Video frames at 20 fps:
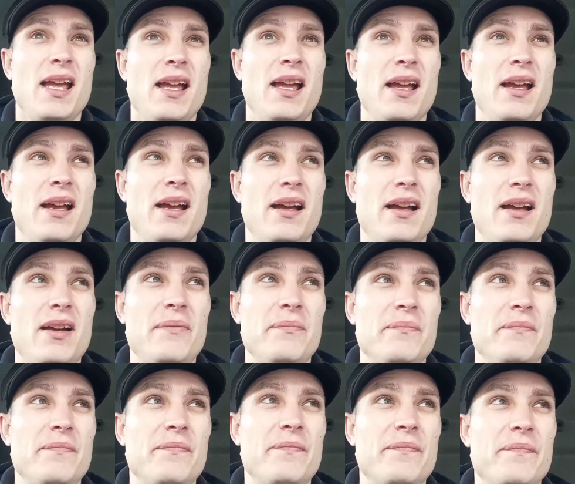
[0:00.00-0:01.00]
So
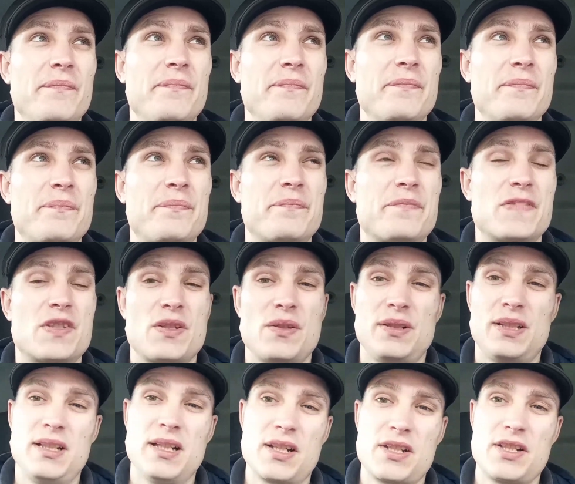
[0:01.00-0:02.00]
I
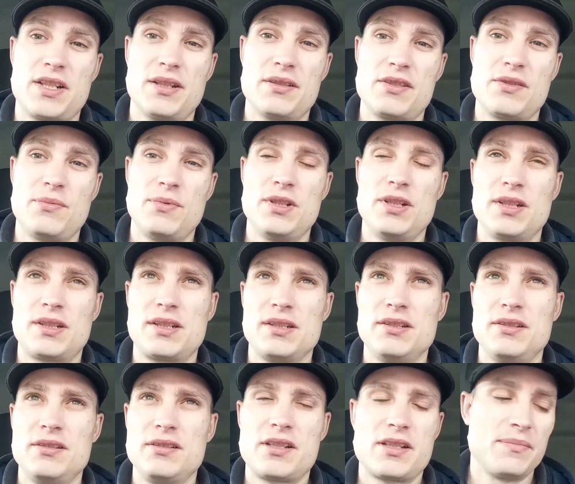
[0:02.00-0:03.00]
did actually go to work and
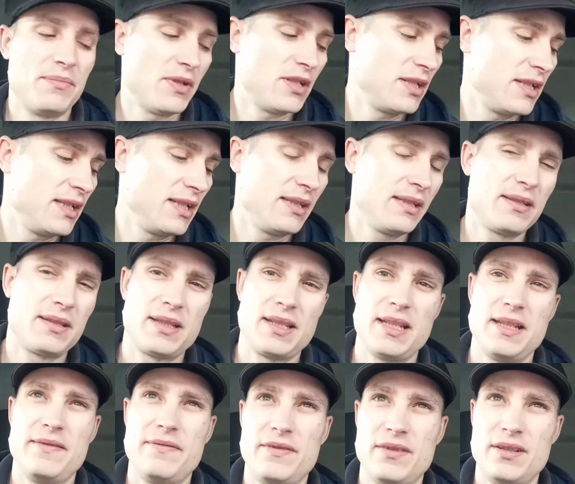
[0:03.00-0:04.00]
earn some money,
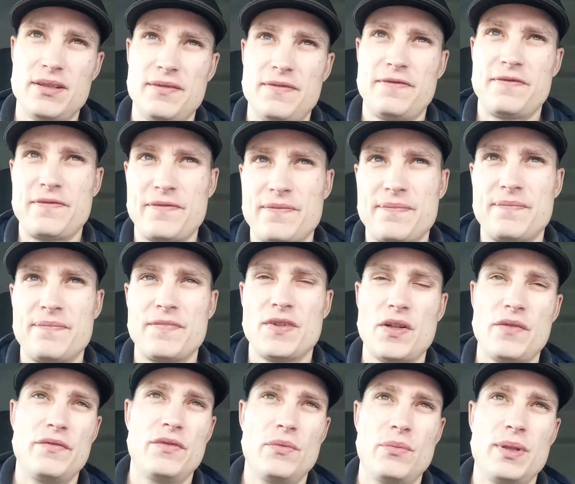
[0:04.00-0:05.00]
even if
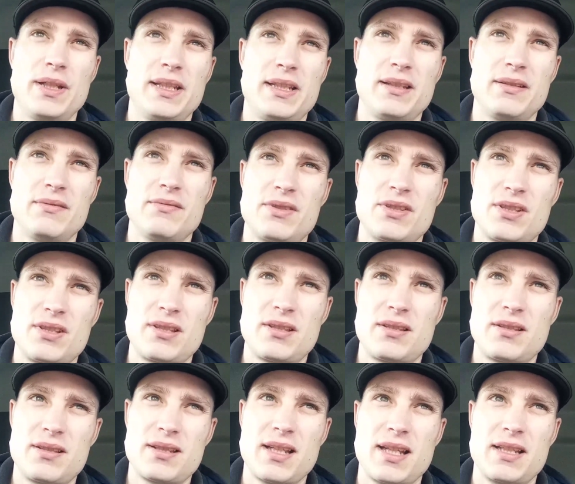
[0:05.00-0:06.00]
over the week it's
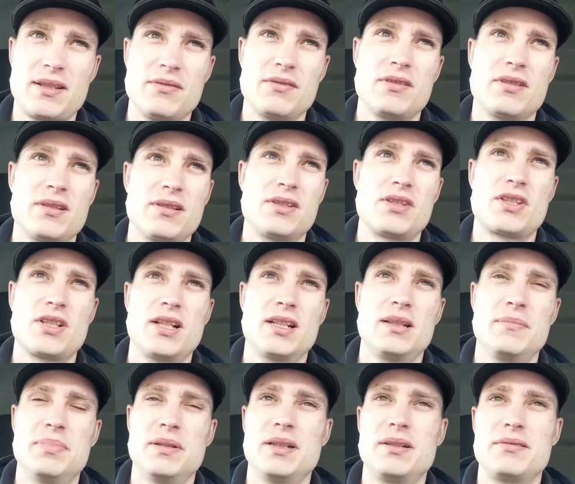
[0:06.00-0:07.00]
taken to slightly
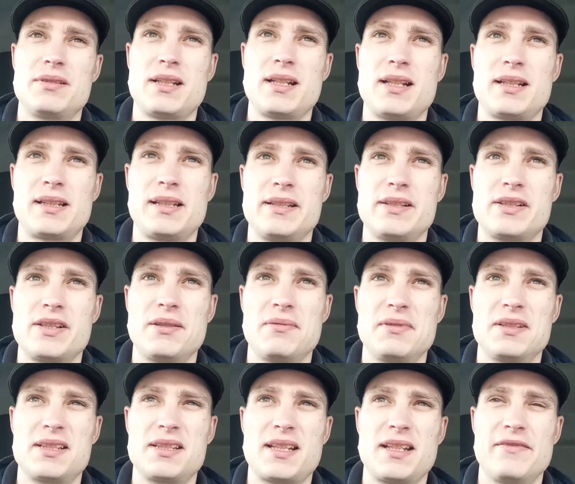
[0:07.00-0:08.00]
below target. So
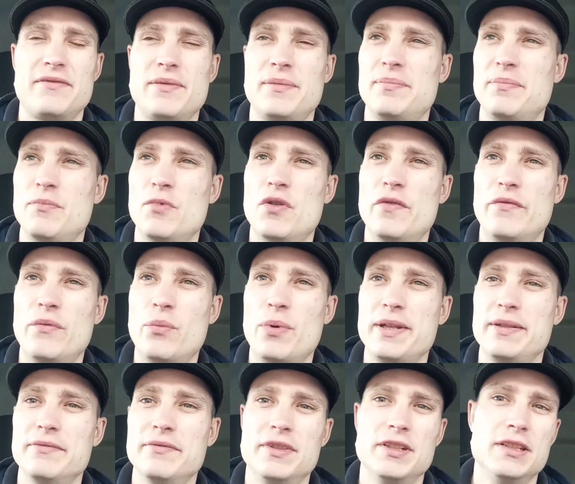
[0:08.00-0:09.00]
it's kind of more of a
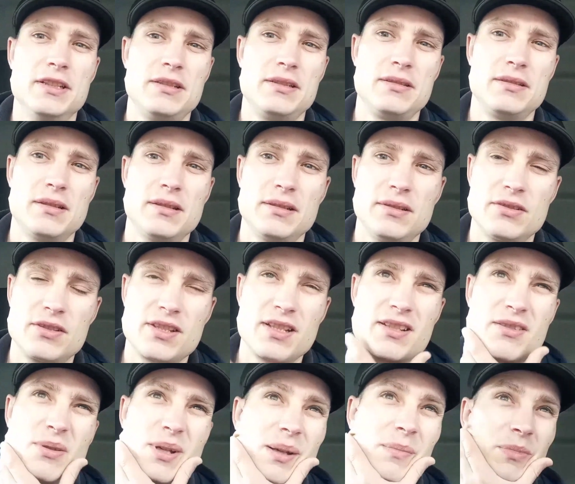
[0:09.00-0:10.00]
win than a loss. That's
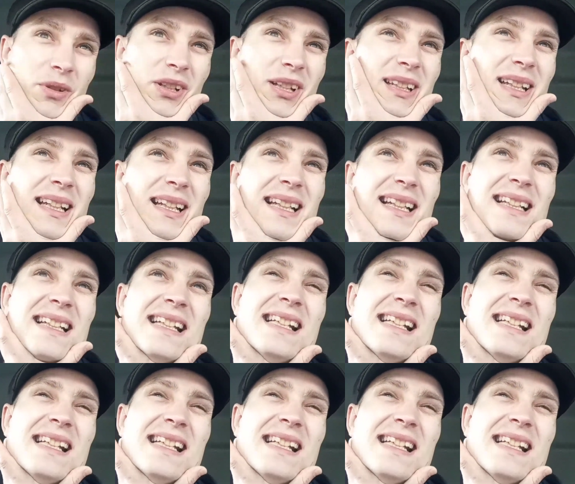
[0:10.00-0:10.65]
the way I'm looking at it.